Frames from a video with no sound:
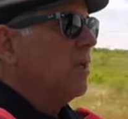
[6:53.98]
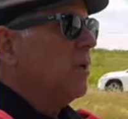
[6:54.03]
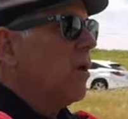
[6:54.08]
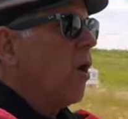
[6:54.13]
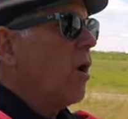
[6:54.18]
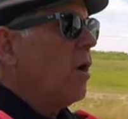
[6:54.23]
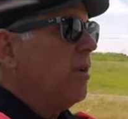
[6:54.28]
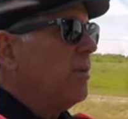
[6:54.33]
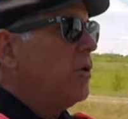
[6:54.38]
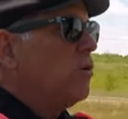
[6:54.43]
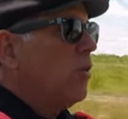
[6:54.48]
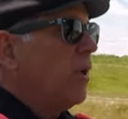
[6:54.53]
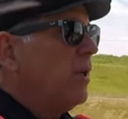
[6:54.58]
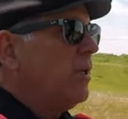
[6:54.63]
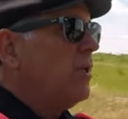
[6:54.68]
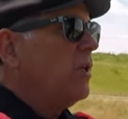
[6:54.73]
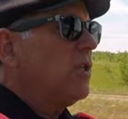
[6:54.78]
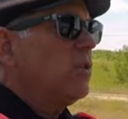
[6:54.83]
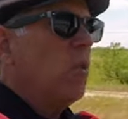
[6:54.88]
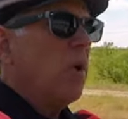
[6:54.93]
car number
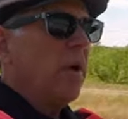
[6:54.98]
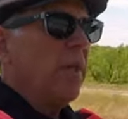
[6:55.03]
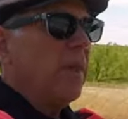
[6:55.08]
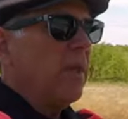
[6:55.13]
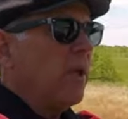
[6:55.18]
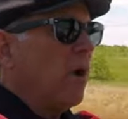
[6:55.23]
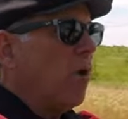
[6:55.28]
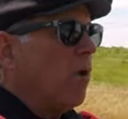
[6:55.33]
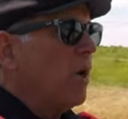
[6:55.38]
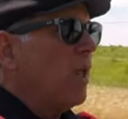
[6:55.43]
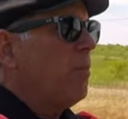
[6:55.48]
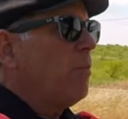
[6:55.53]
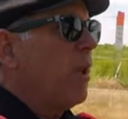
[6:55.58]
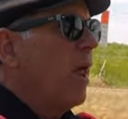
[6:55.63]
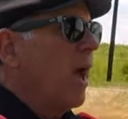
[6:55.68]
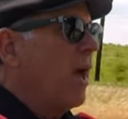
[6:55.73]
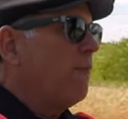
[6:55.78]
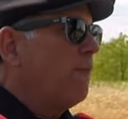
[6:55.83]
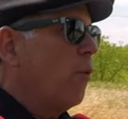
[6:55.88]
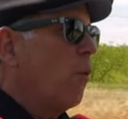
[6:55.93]
22 is one of the early
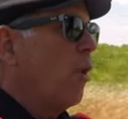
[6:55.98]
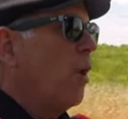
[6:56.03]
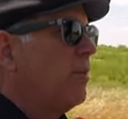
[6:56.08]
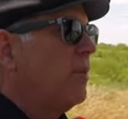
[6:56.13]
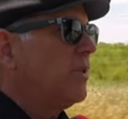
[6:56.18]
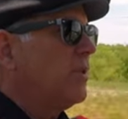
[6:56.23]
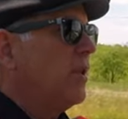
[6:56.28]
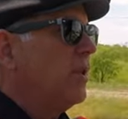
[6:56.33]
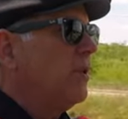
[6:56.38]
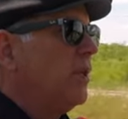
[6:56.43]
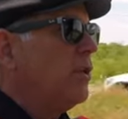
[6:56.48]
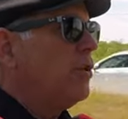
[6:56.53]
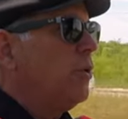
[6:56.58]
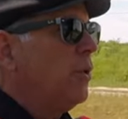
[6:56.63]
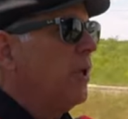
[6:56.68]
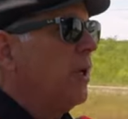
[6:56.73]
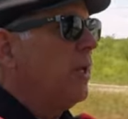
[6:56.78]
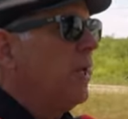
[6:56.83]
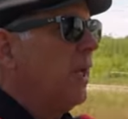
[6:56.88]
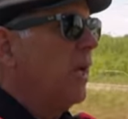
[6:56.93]
platforms that
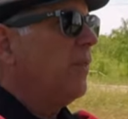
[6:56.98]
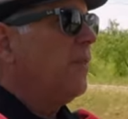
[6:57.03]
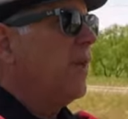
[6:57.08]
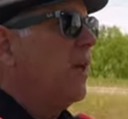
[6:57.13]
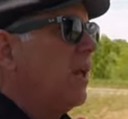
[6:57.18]
you could get.